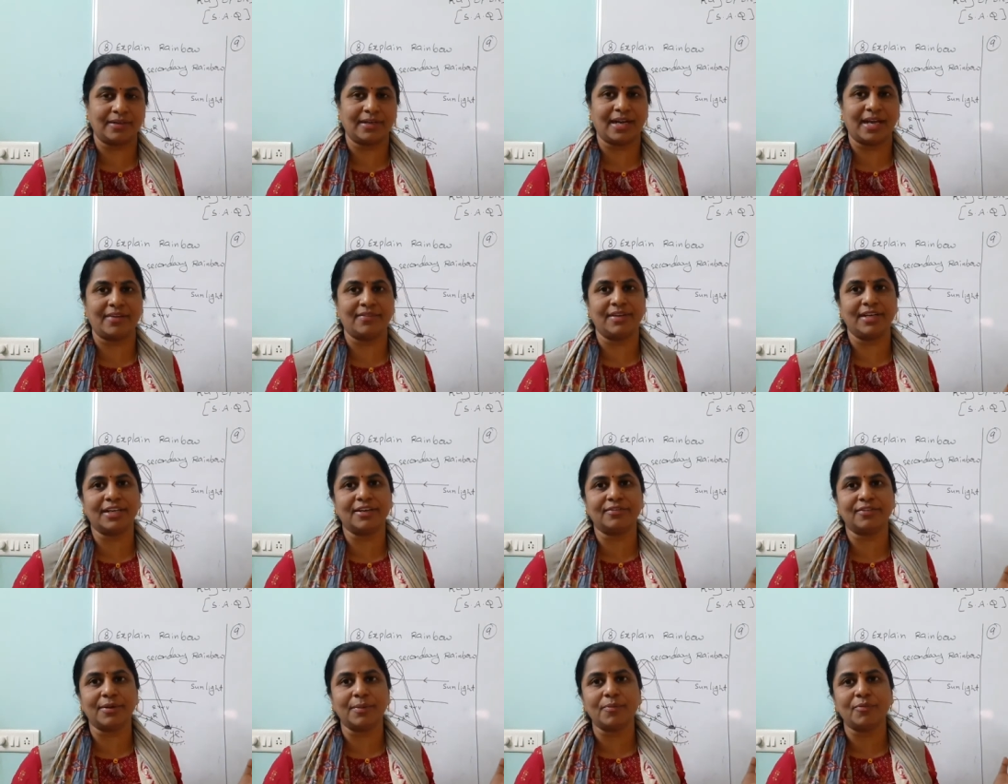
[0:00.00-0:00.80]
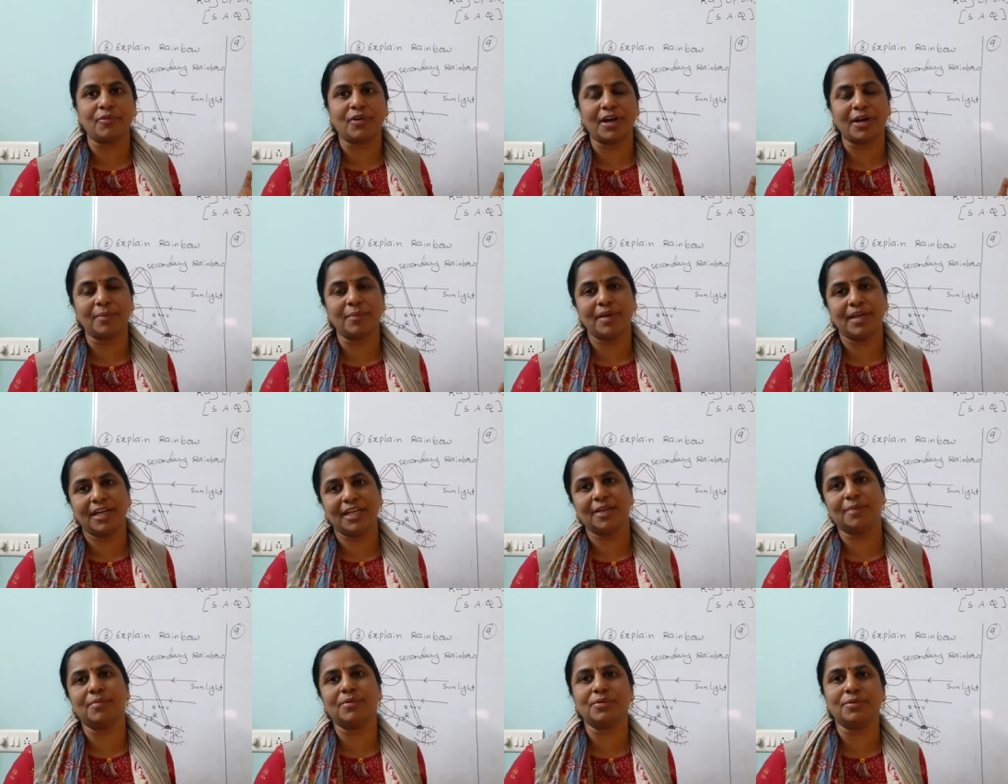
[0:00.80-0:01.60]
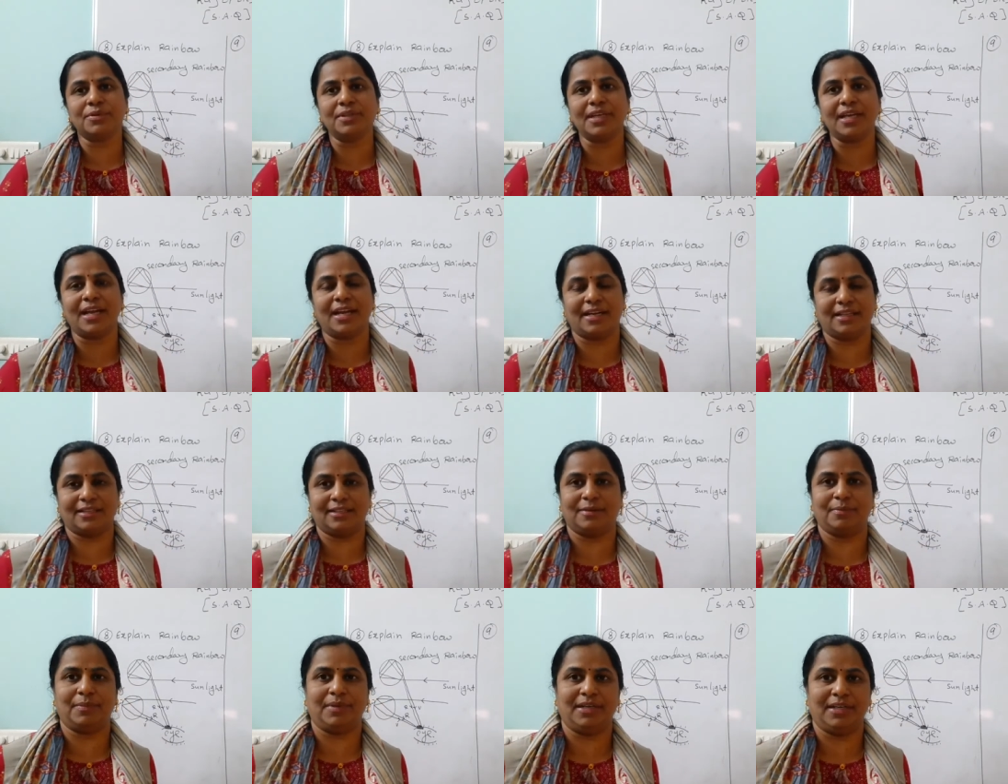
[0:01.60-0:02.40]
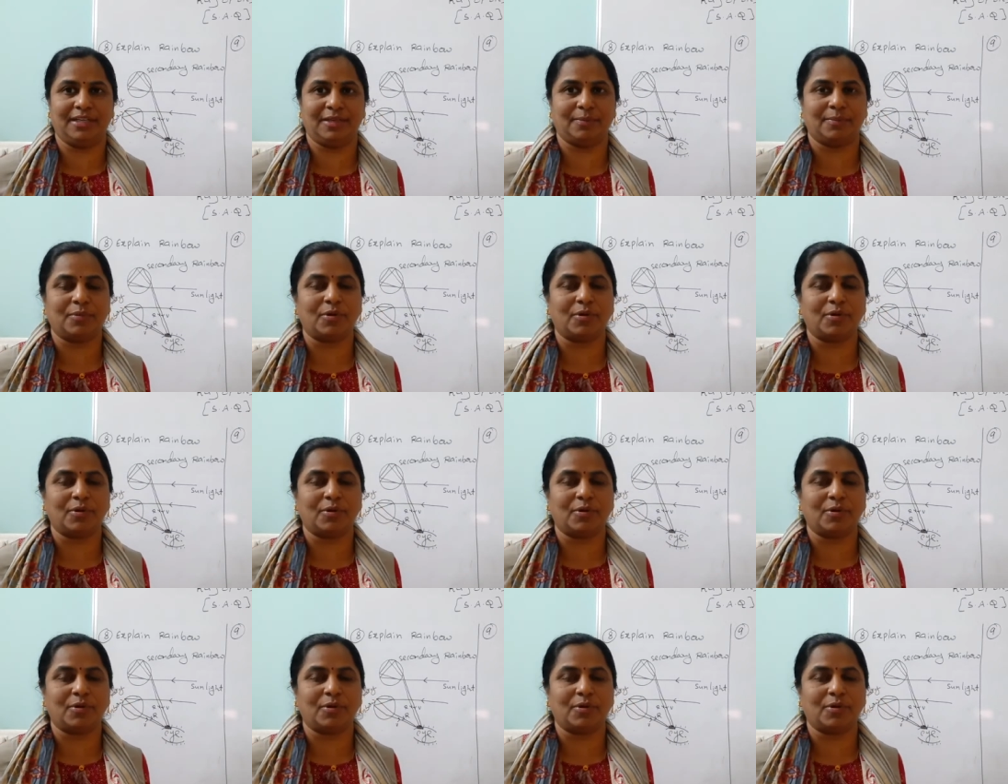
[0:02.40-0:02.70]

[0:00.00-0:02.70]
traveling from one medium to the another medium,